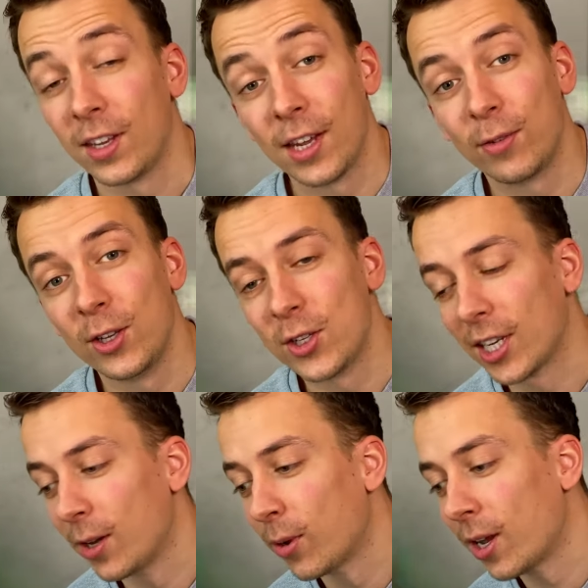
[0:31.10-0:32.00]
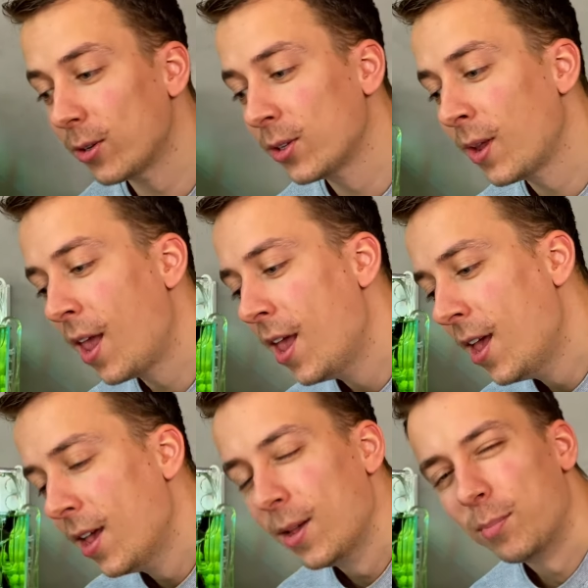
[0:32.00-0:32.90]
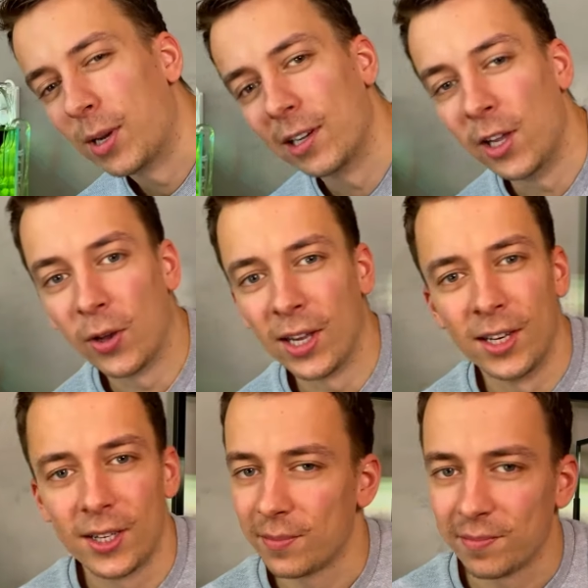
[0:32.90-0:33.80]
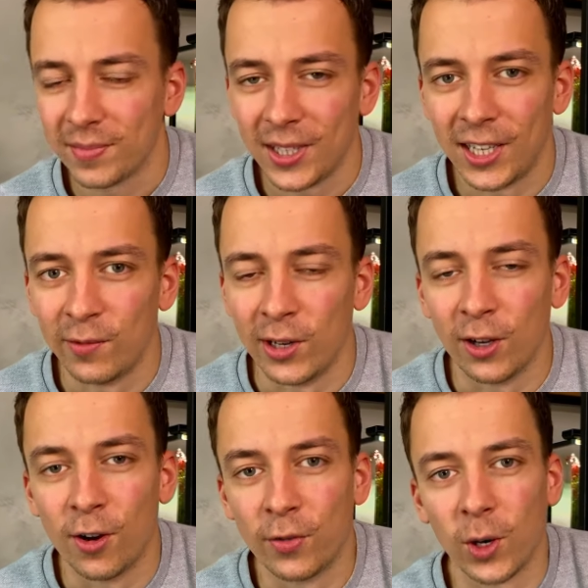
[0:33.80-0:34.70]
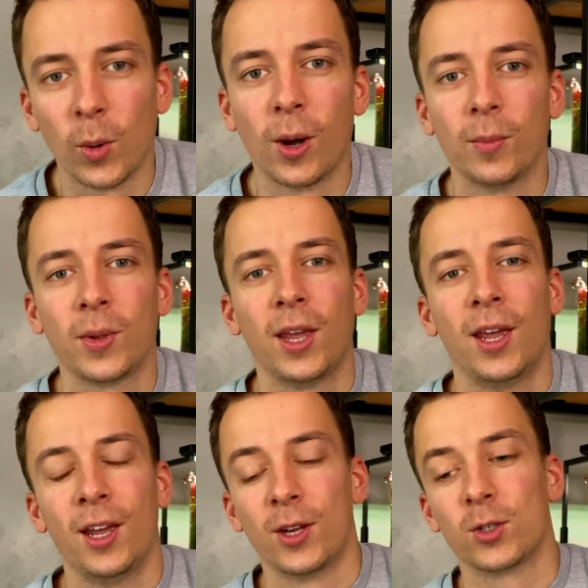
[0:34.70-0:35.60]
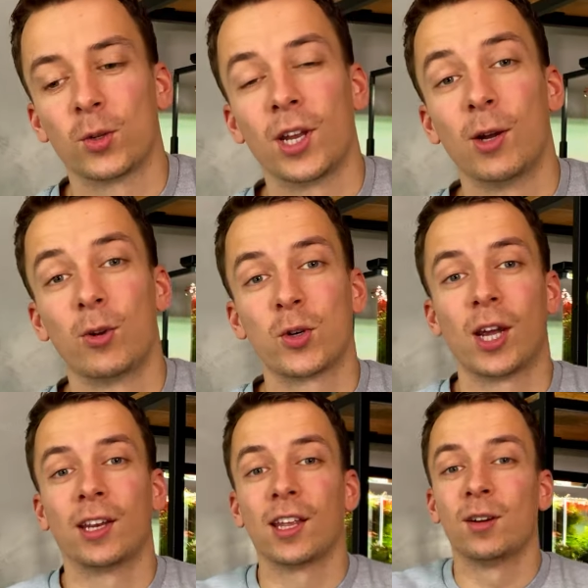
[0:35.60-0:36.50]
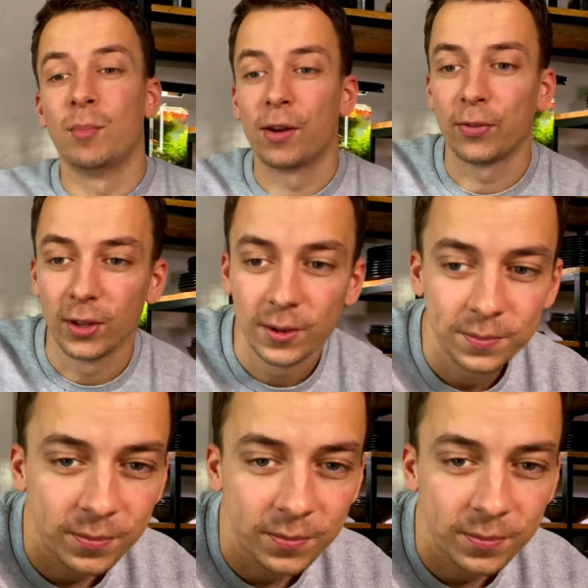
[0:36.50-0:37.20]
Definitely check that one out. But a little hint, it didn't really go very well. So today we're trying another method.